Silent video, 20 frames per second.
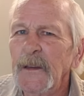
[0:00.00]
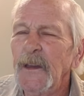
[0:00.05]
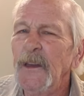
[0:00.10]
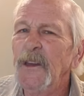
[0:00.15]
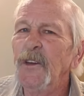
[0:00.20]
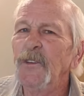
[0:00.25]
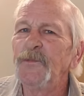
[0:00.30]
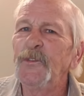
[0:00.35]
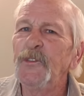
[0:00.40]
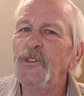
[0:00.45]

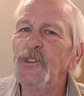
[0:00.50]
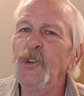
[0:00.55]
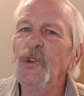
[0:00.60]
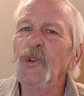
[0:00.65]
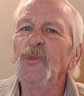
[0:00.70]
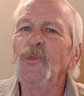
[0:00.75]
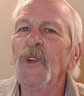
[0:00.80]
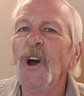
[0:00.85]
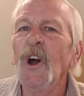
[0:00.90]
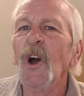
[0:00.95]
If
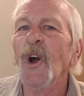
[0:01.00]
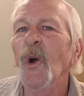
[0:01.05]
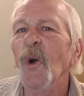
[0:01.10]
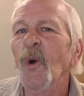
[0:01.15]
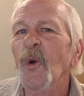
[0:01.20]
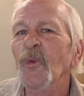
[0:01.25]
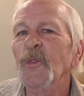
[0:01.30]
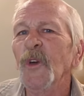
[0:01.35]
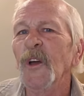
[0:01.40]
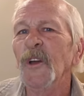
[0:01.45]
you
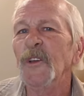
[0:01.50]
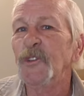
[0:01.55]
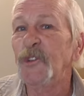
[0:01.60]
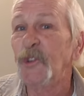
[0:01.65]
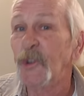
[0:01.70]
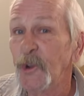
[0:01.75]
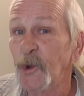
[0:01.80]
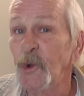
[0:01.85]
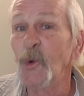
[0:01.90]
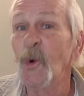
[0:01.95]
know that
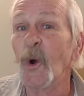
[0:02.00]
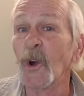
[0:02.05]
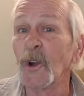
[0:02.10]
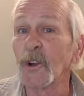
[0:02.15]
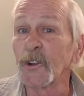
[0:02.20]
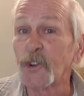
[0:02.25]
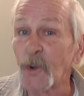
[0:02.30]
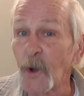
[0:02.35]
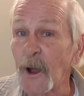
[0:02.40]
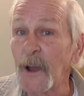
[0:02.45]
you
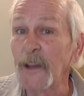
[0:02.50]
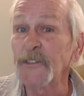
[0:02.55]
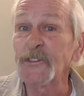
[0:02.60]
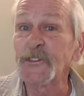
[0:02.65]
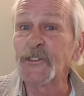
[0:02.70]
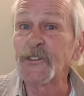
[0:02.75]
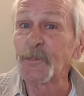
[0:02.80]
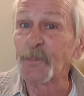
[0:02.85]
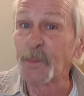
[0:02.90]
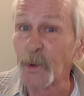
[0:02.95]
are
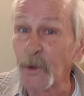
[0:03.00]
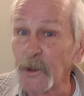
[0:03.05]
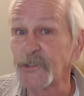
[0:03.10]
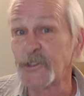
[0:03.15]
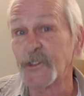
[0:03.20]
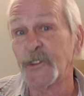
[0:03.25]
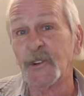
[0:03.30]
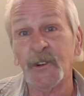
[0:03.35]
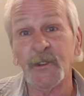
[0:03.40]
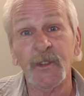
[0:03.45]
Christ's
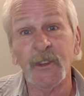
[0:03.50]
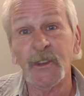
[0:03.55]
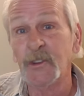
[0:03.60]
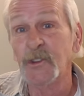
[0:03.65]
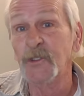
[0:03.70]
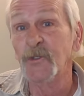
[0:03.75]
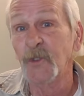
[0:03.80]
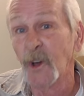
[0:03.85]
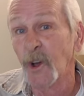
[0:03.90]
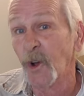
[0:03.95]
prisoner, then
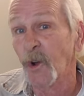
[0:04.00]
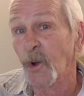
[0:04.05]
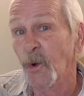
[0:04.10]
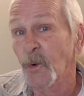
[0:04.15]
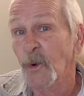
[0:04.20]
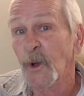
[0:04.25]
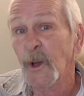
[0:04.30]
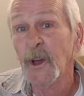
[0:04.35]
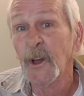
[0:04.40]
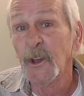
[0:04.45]
you
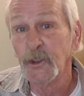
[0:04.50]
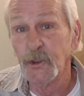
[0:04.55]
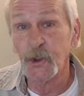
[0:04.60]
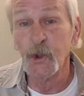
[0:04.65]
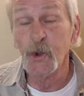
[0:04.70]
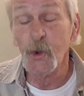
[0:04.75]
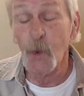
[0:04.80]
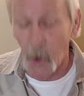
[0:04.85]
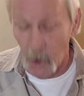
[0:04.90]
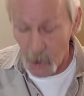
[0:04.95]
know
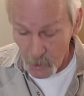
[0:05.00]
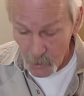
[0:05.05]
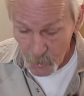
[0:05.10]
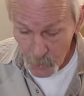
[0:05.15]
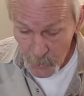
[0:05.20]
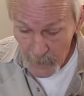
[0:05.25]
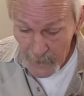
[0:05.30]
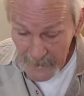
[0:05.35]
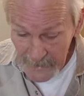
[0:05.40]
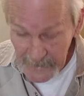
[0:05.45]
you are
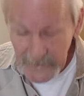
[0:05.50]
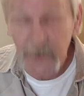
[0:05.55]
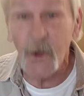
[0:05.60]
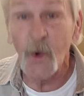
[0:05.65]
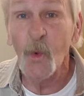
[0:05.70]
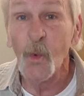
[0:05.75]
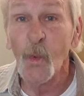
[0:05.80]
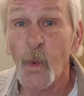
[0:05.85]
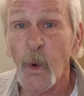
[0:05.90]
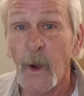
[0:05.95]
right
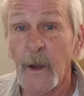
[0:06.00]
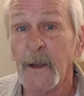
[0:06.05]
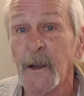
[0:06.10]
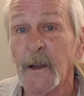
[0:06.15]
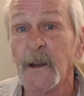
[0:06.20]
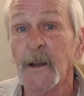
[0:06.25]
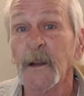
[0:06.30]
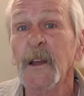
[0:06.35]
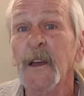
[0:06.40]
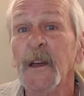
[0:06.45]

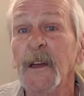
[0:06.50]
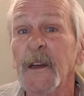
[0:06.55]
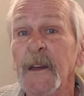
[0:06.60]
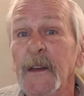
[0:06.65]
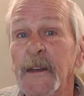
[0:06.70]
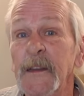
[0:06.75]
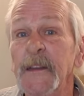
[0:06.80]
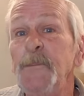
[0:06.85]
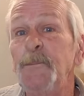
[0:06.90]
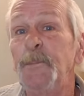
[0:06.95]
where
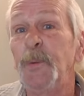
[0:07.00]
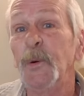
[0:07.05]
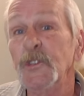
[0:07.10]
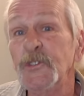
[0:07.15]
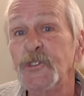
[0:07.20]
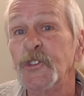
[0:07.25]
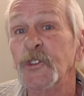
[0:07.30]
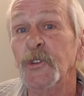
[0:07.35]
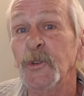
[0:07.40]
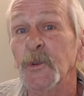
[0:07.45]
he
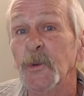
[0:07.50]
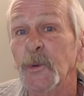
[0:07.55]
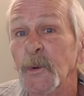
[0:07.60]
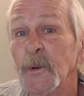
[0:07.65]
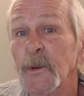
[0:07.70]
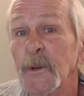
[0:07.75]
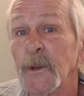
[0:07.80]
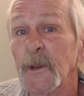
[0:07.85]
puts you.